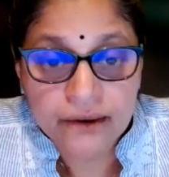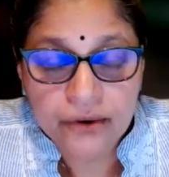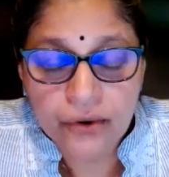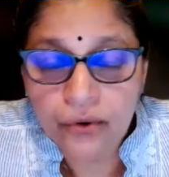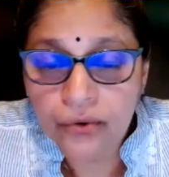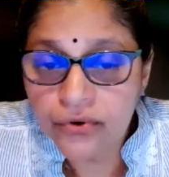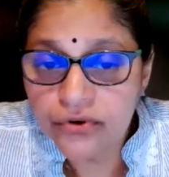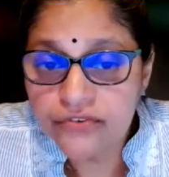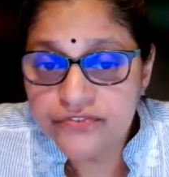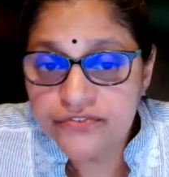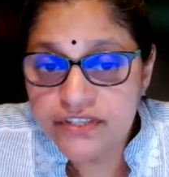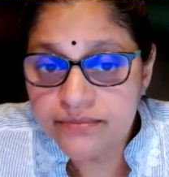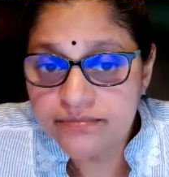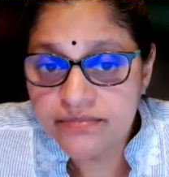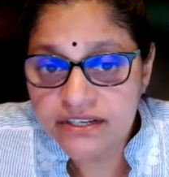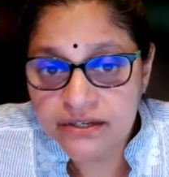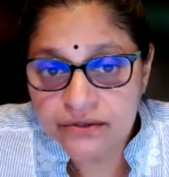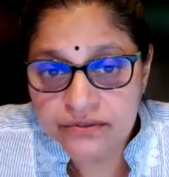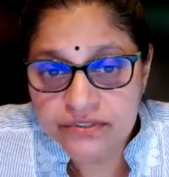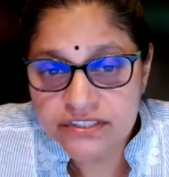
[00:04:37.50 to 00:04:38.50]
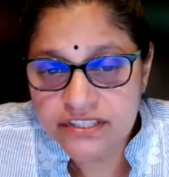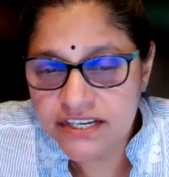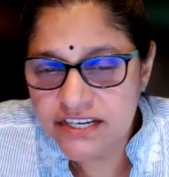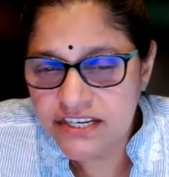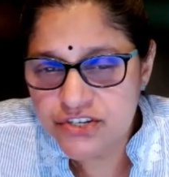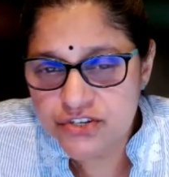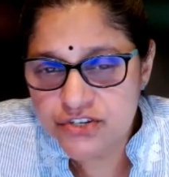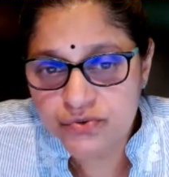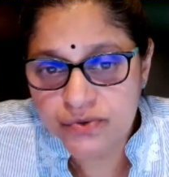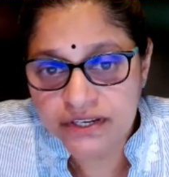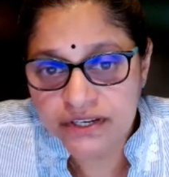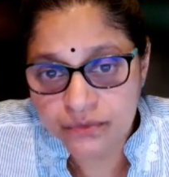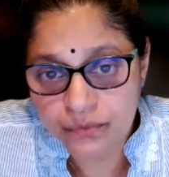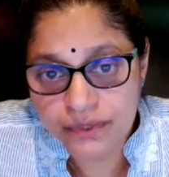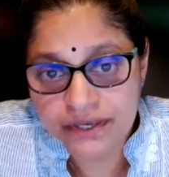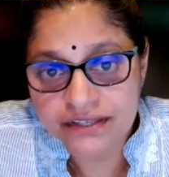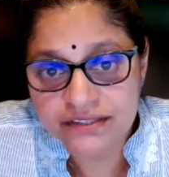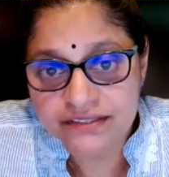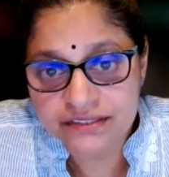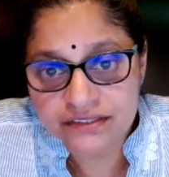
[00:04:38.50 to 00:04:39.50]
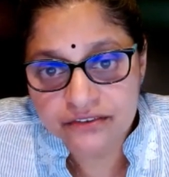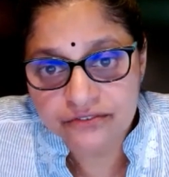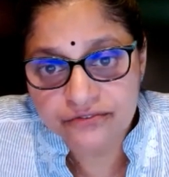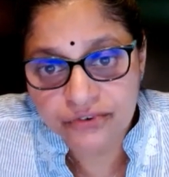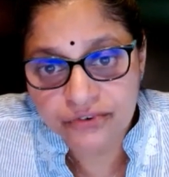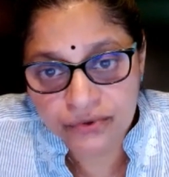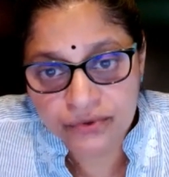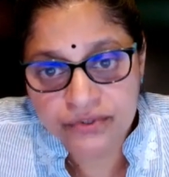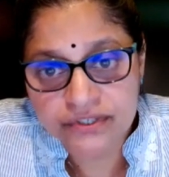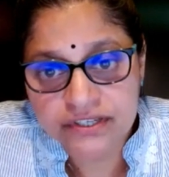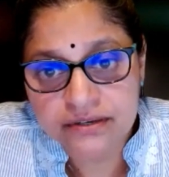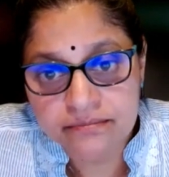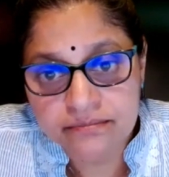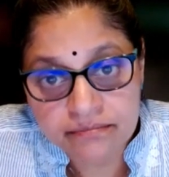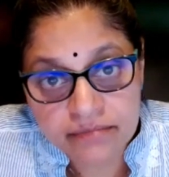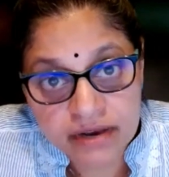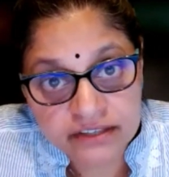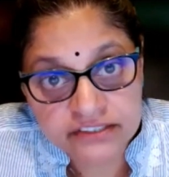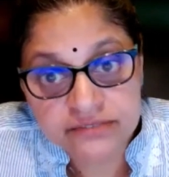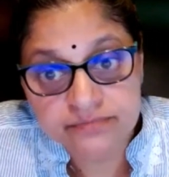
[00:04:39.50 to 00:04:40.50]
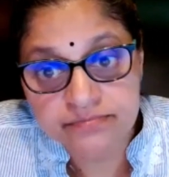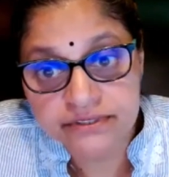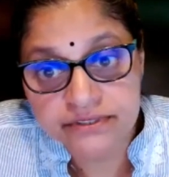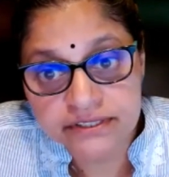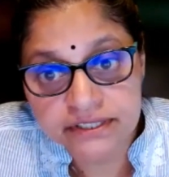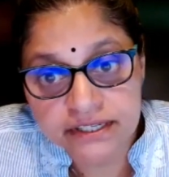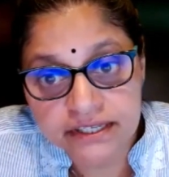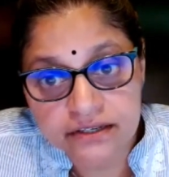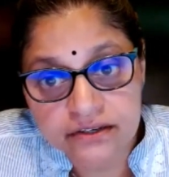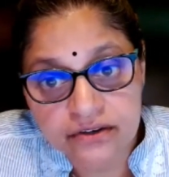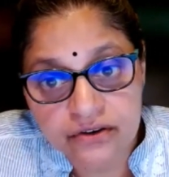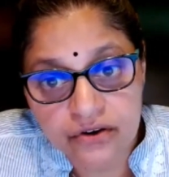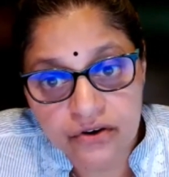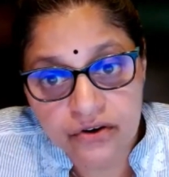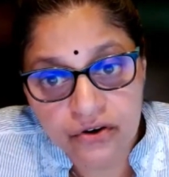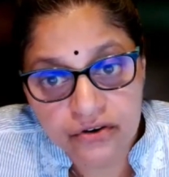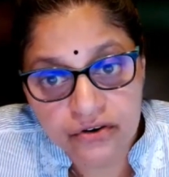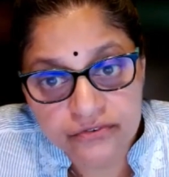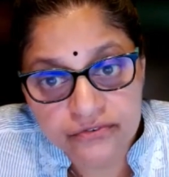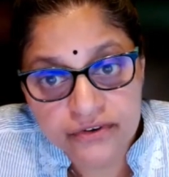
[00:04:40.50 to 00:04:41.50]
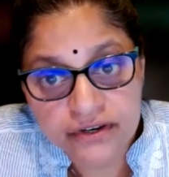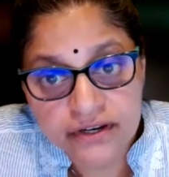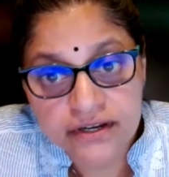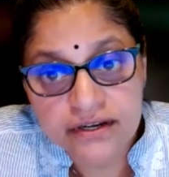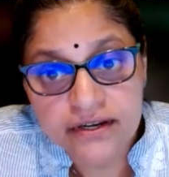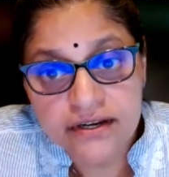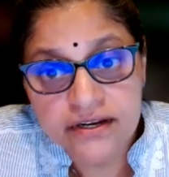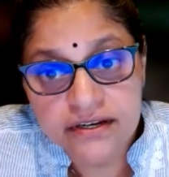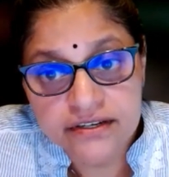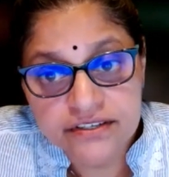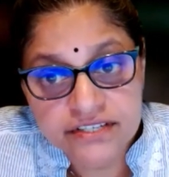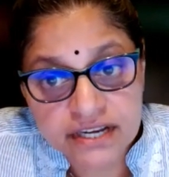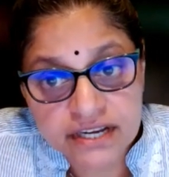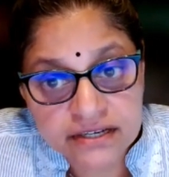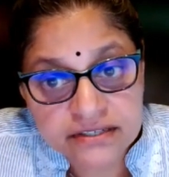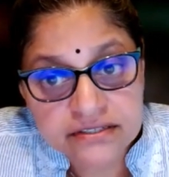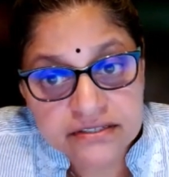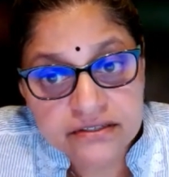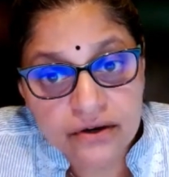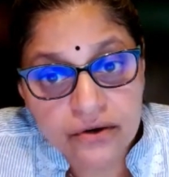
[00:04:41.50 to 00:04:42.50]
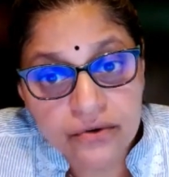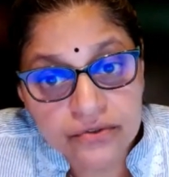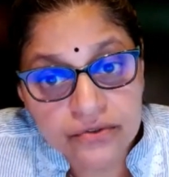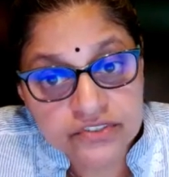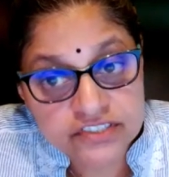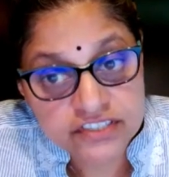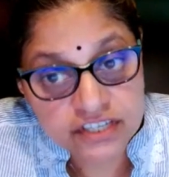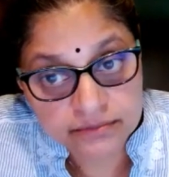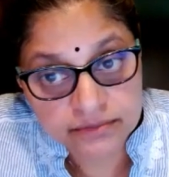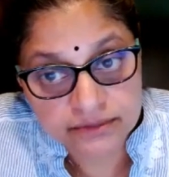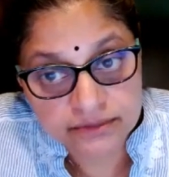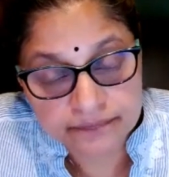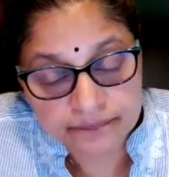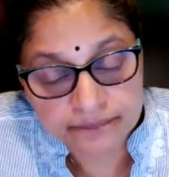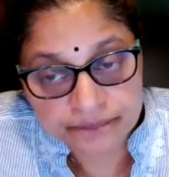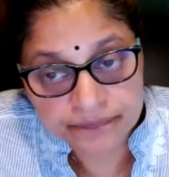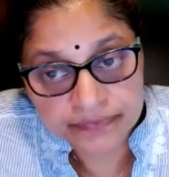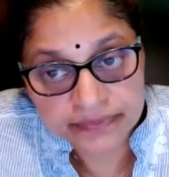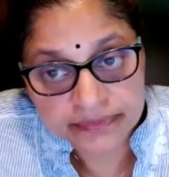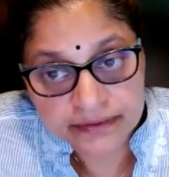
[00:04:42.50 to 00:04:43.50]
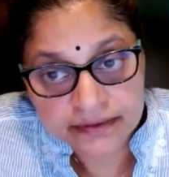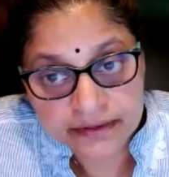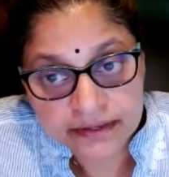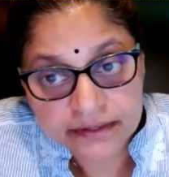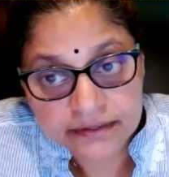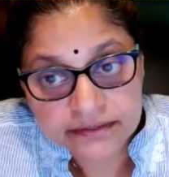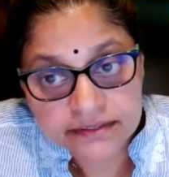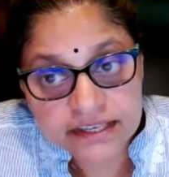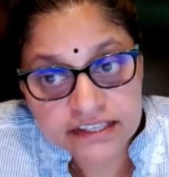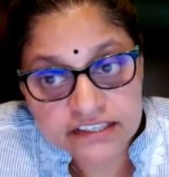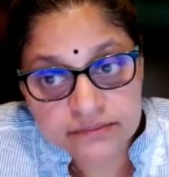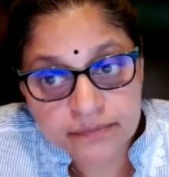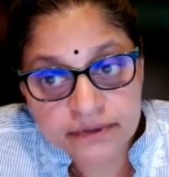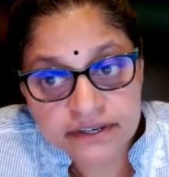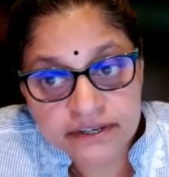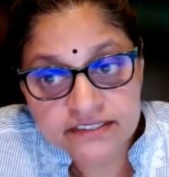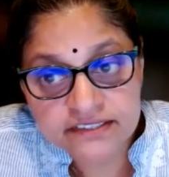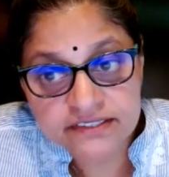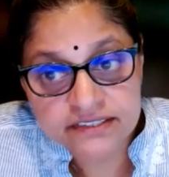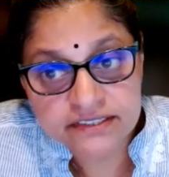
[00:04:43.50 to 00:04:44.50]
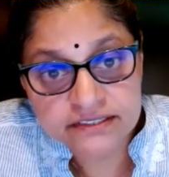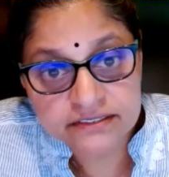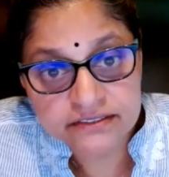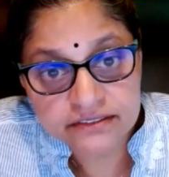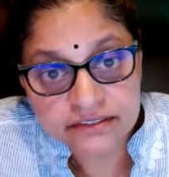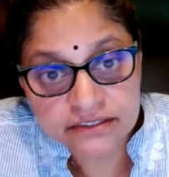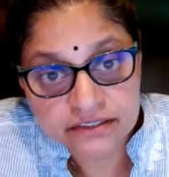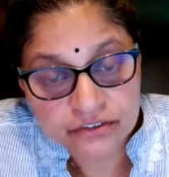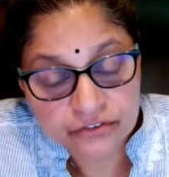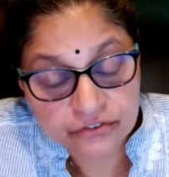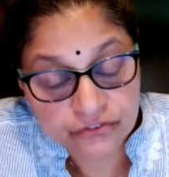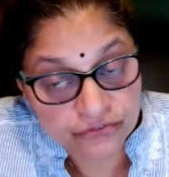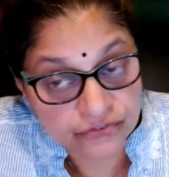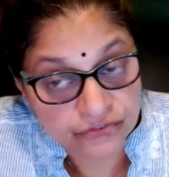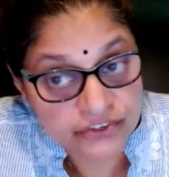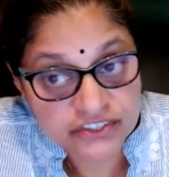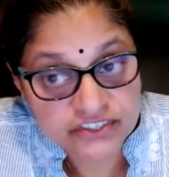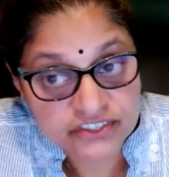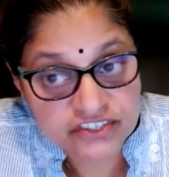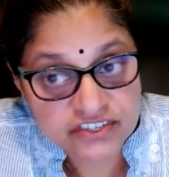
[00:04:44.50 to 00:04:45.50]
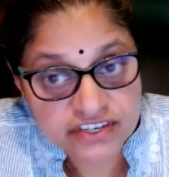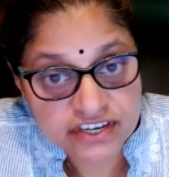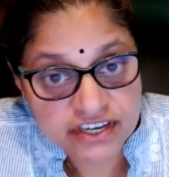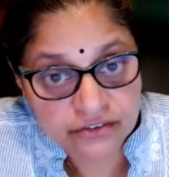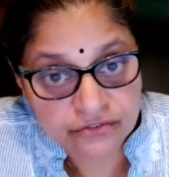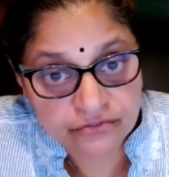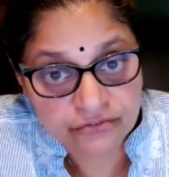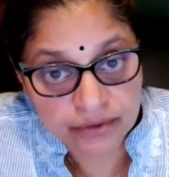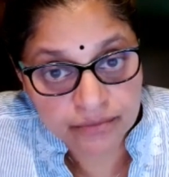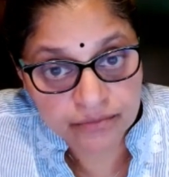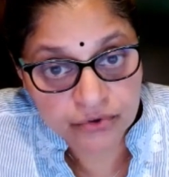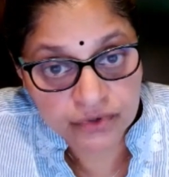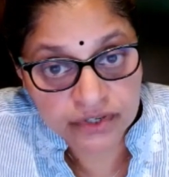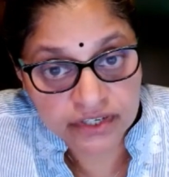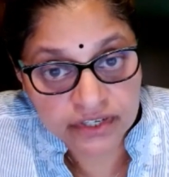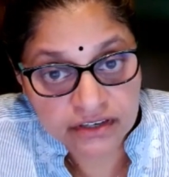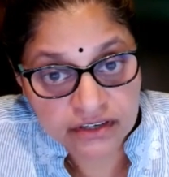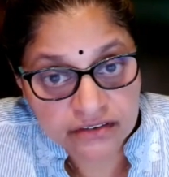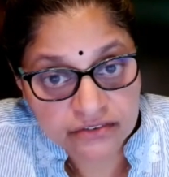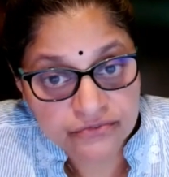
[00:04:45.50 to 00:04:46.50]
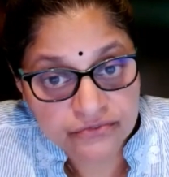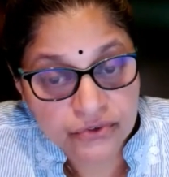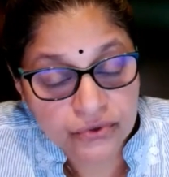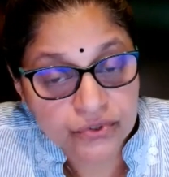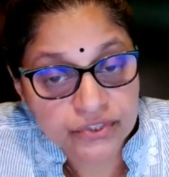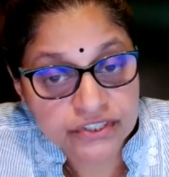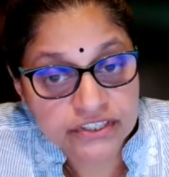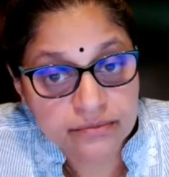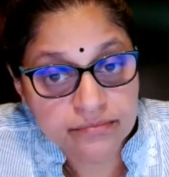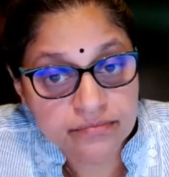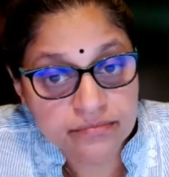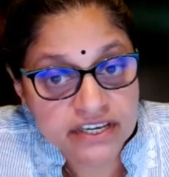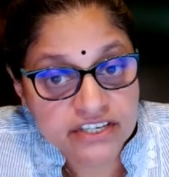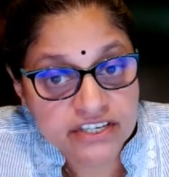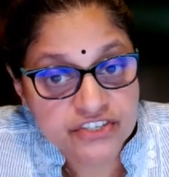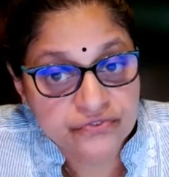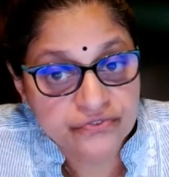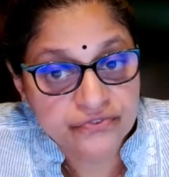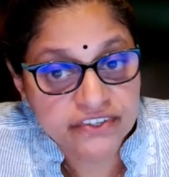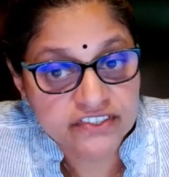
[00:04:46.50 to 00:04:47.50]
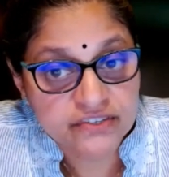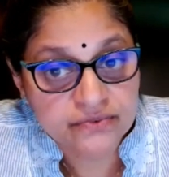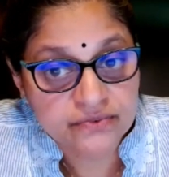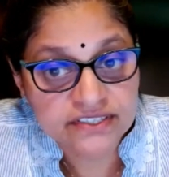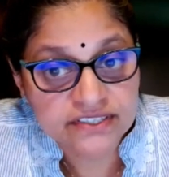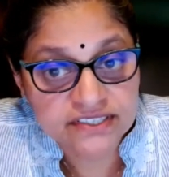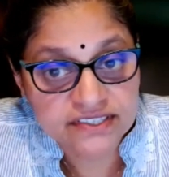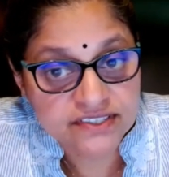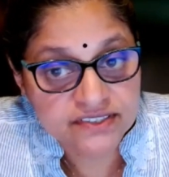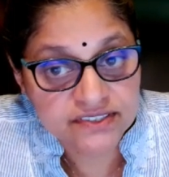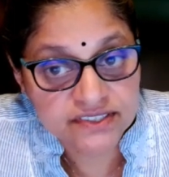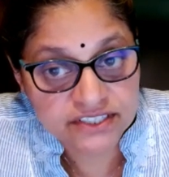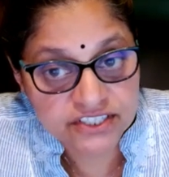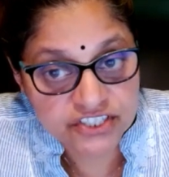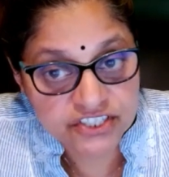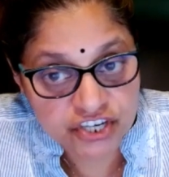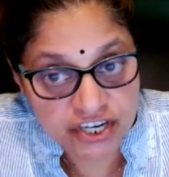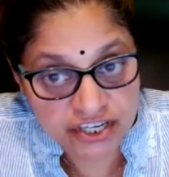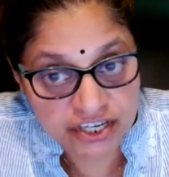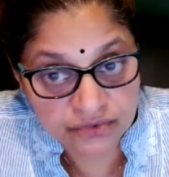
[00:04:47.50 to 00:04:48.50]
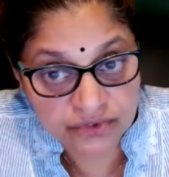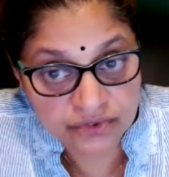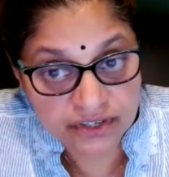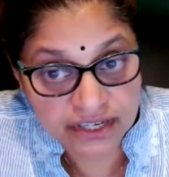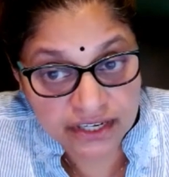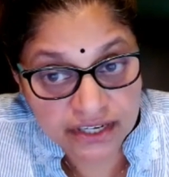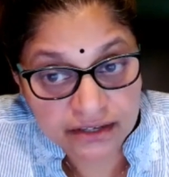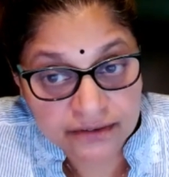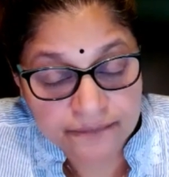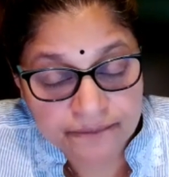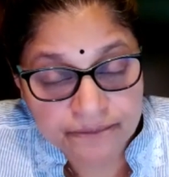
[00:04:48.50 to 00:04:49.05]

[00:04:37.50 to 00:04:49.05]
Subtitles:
all of them around 3 to 12 weeks following mass burning of dung or stubble. These spikes are first in February following the major festival season in January,